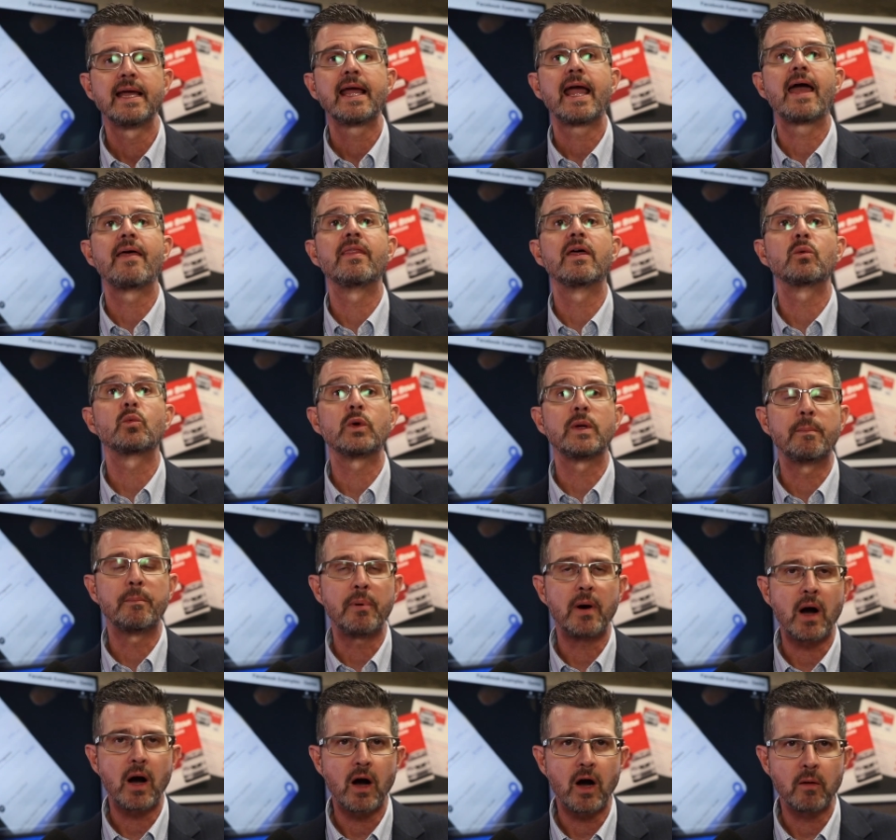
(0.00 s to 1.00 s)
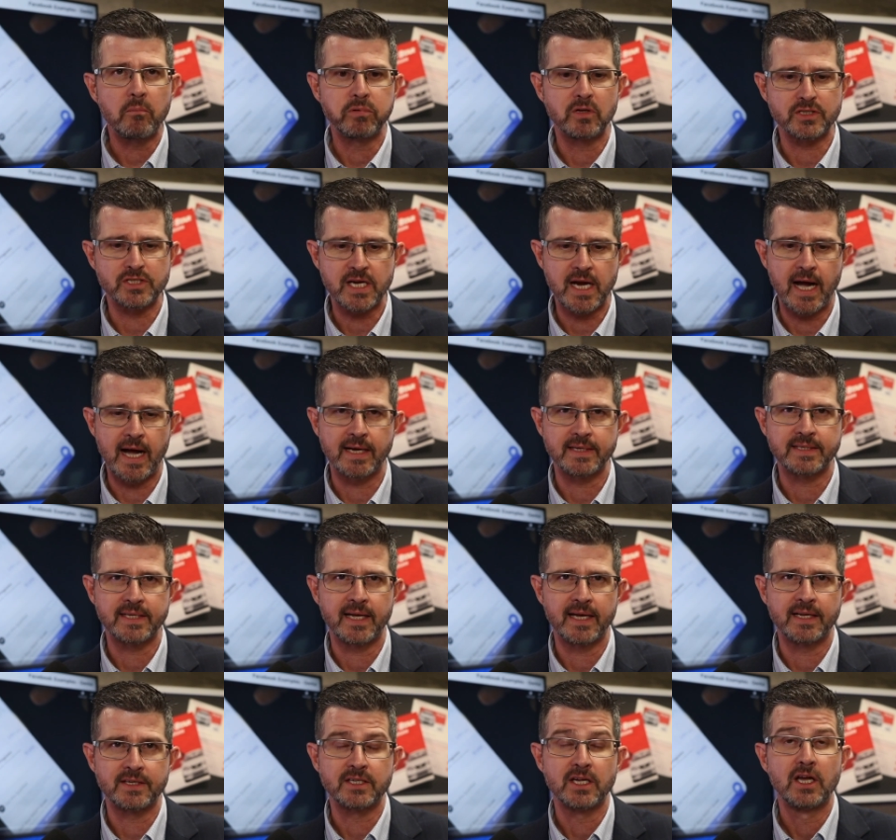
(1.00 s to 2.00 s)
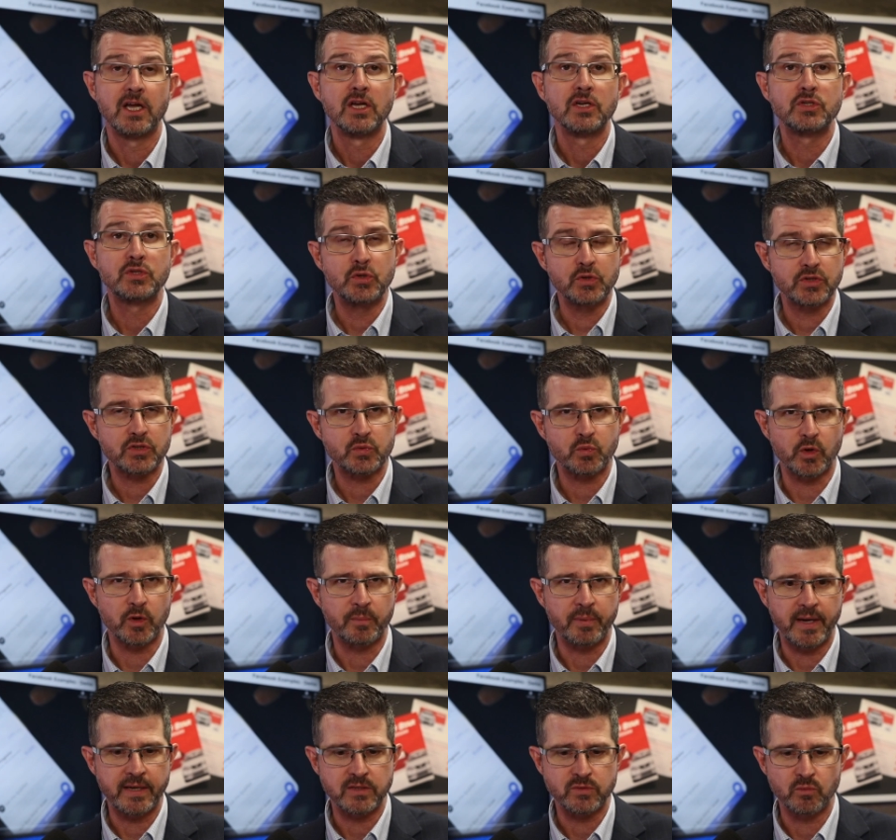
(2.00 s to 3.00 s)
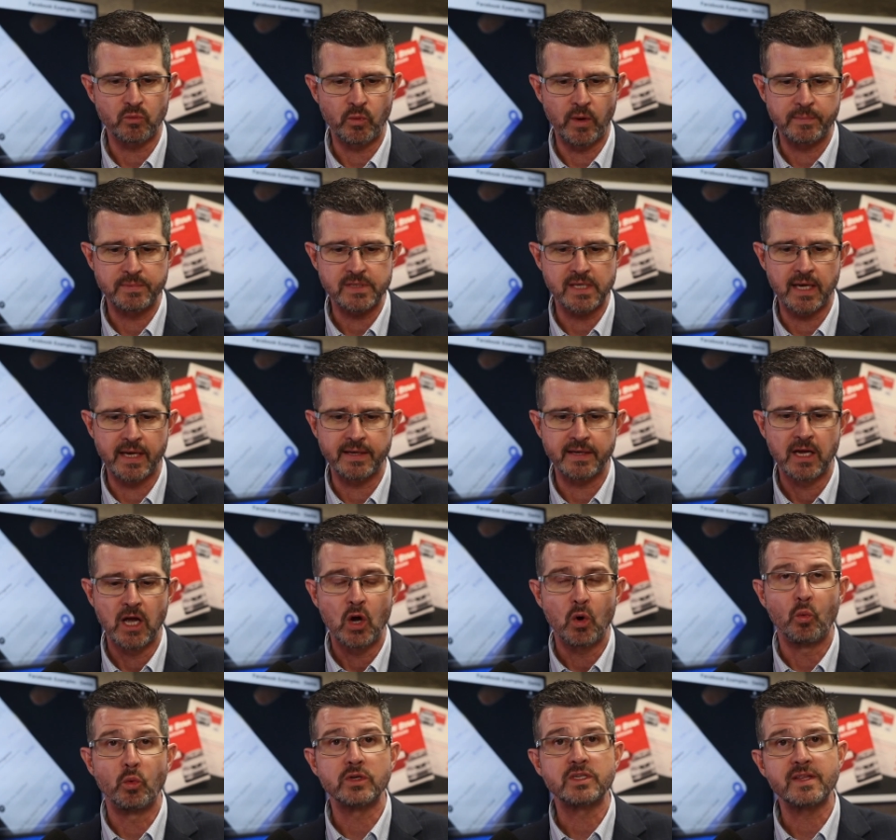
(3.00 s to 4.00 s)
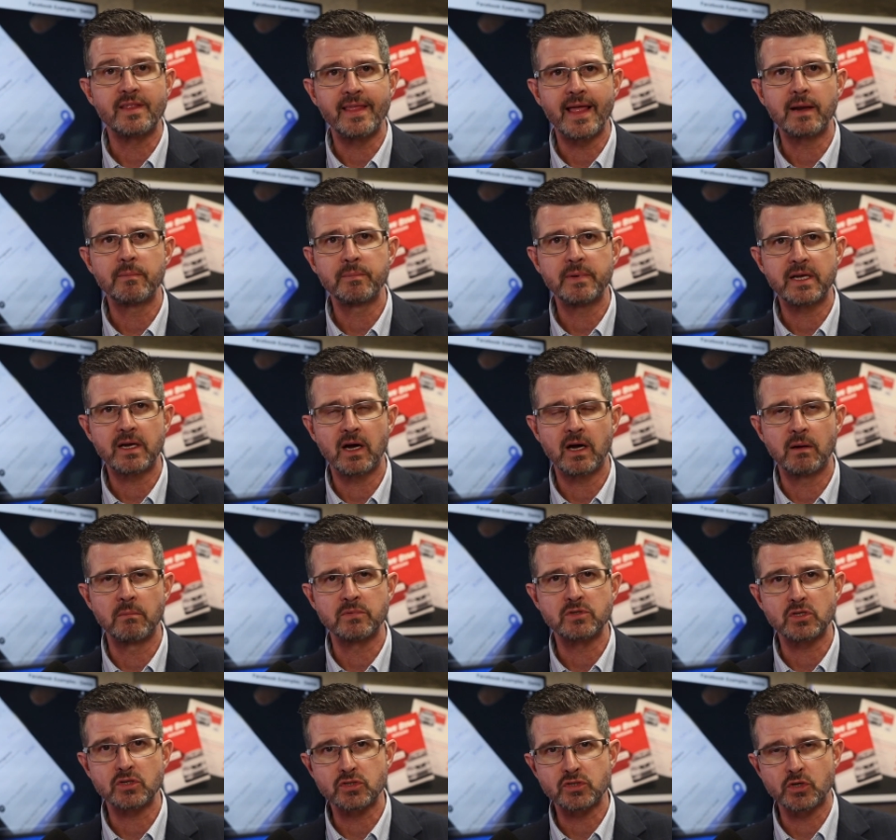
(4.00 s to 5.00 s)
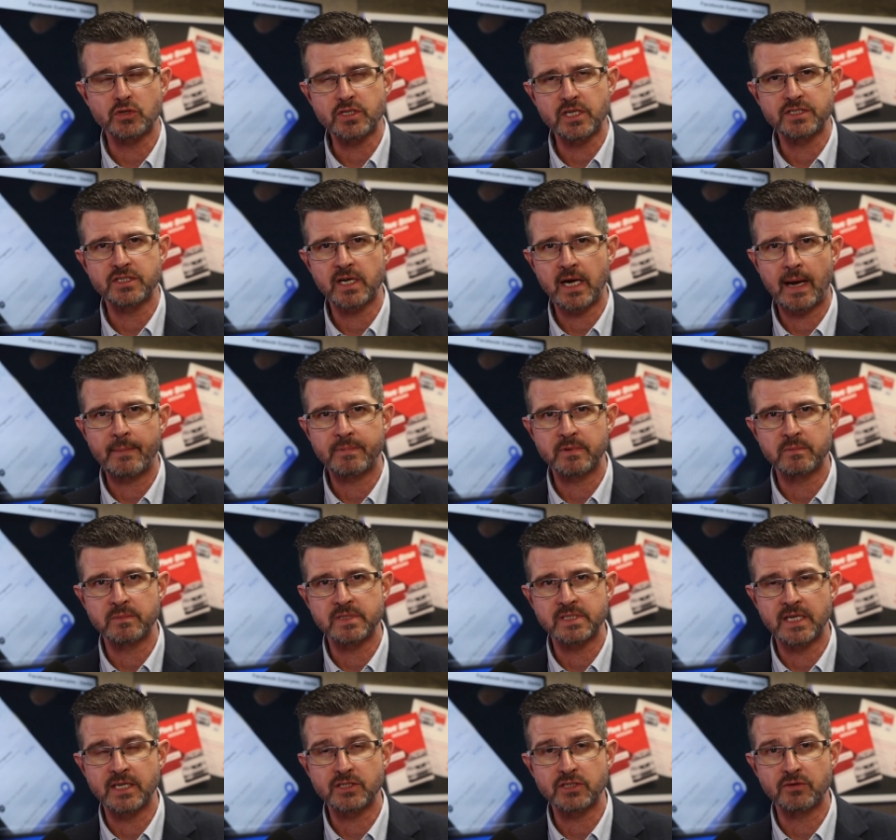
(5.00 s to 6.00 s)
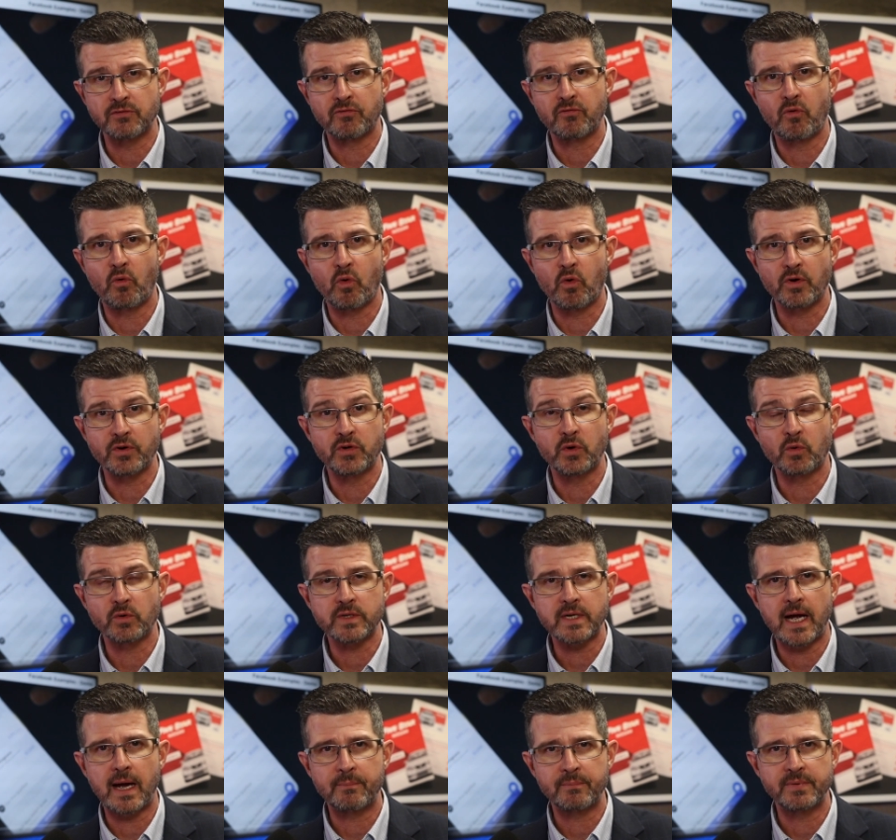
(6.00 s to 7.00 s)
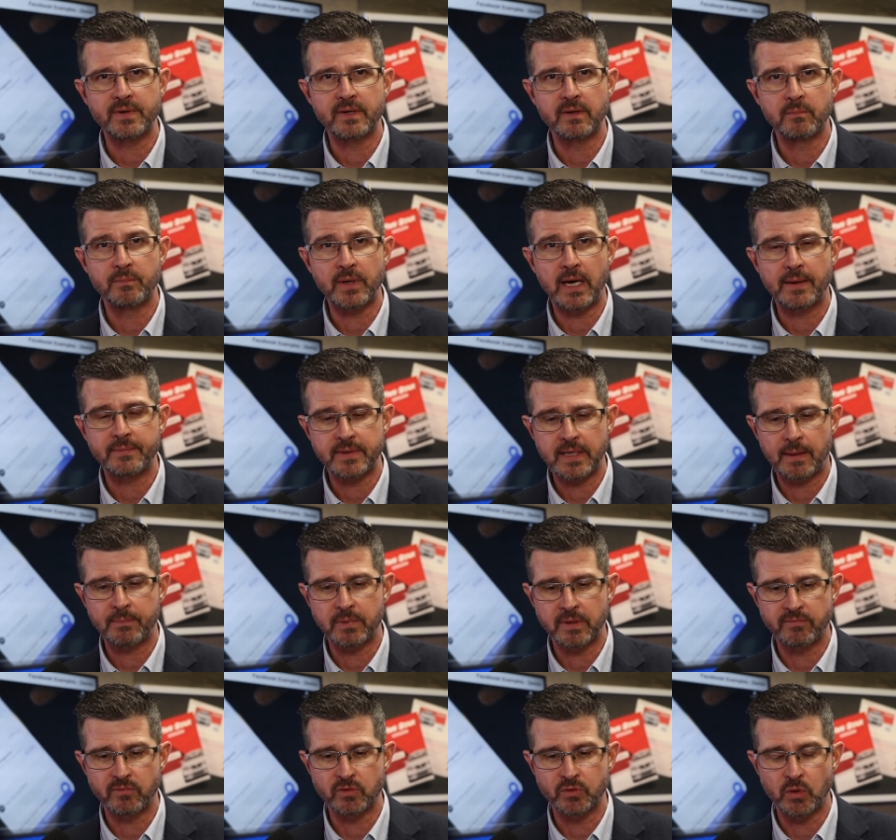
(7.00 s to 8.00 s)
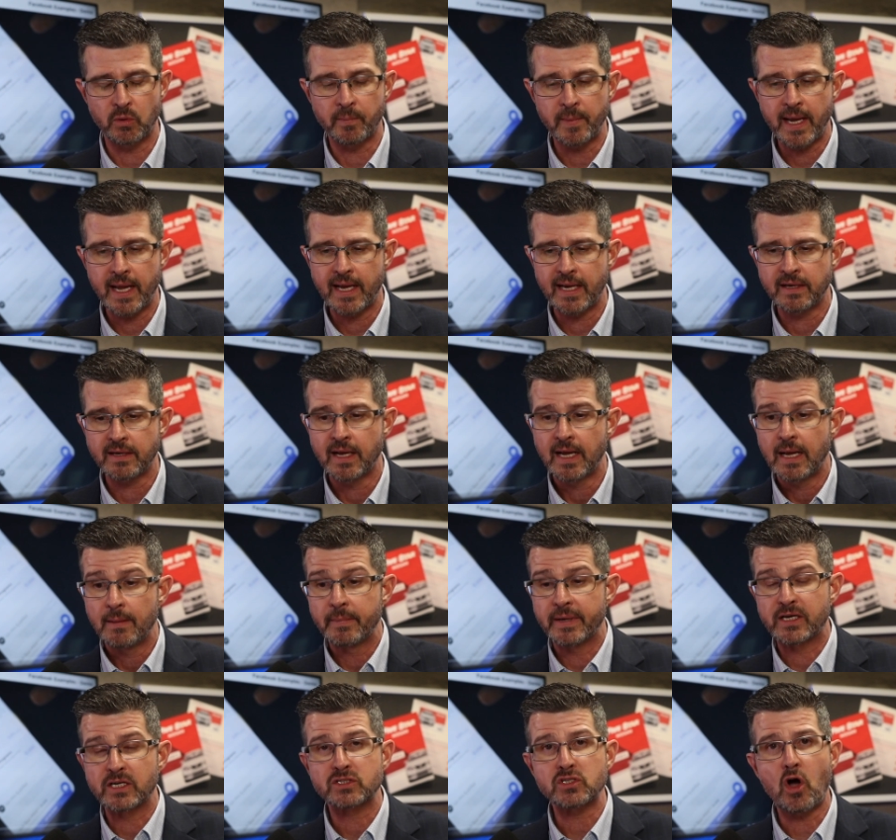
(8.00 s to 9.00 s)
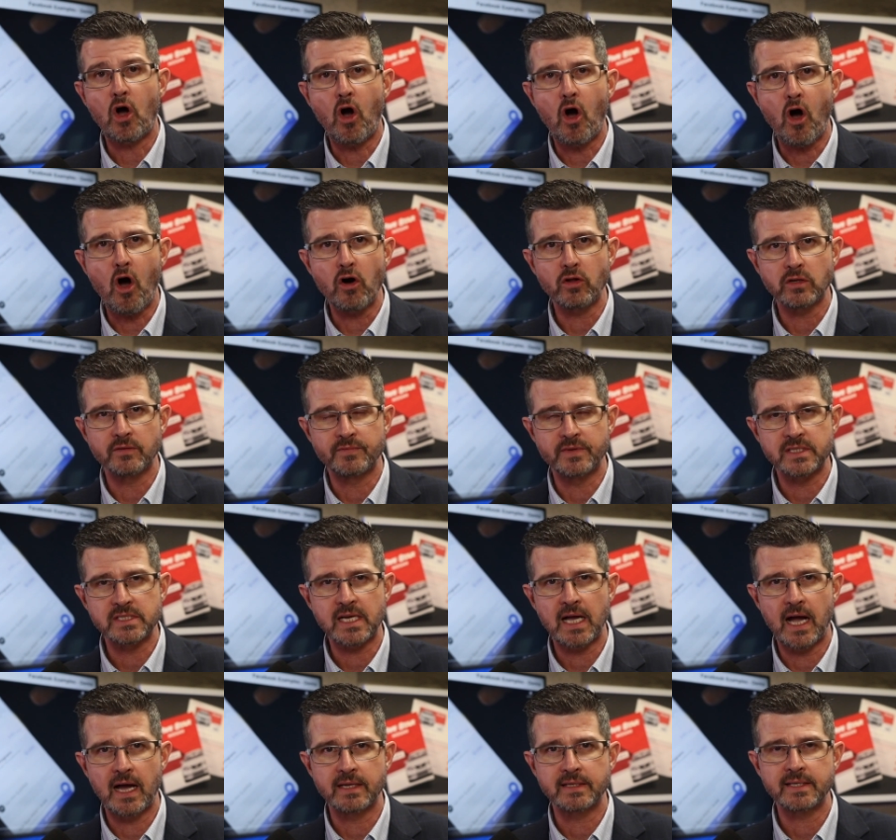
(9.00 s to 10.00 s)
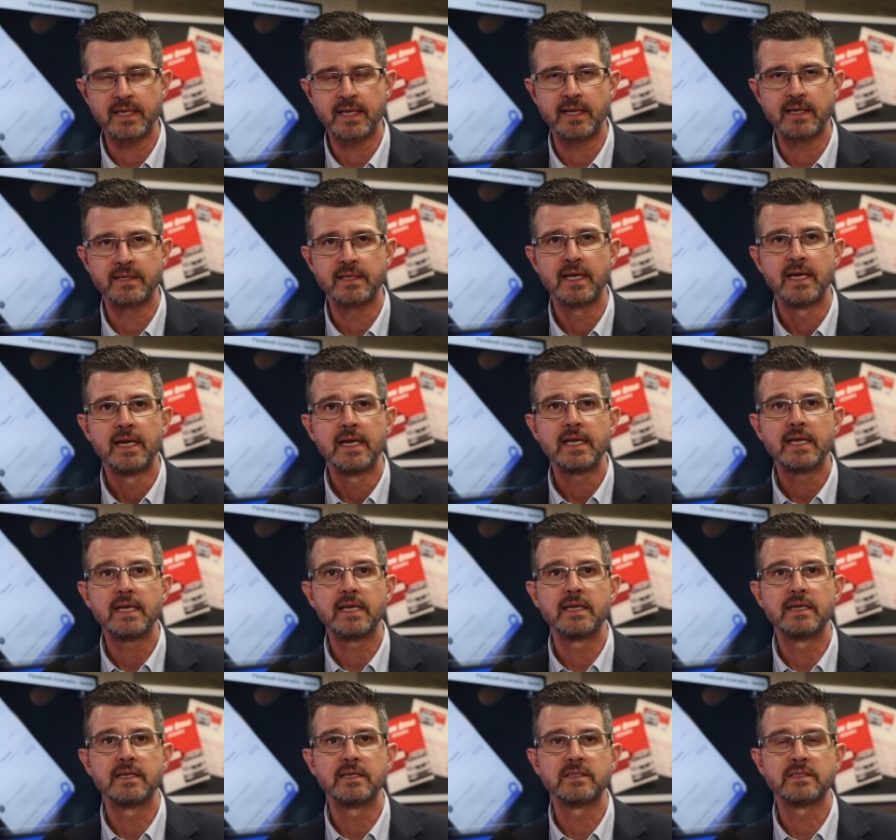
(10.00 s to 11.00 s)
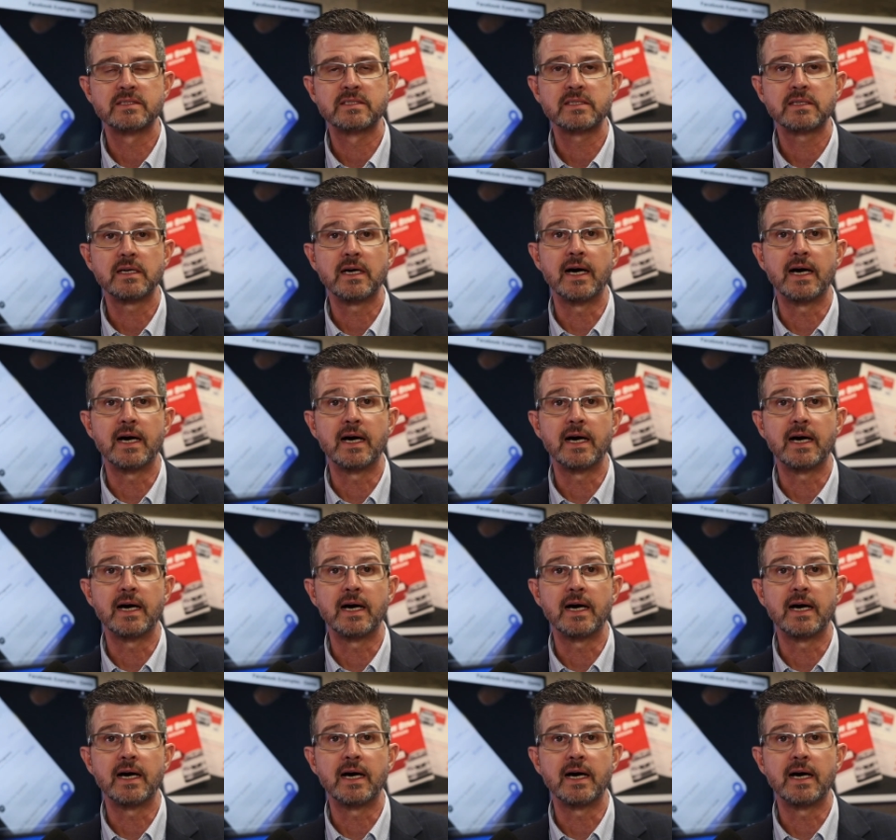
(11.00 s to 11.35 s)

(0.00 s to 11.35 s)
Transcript: And then we publish content to this WordPress website, which then becomes search engine optimization for your top level domain, because all of this content is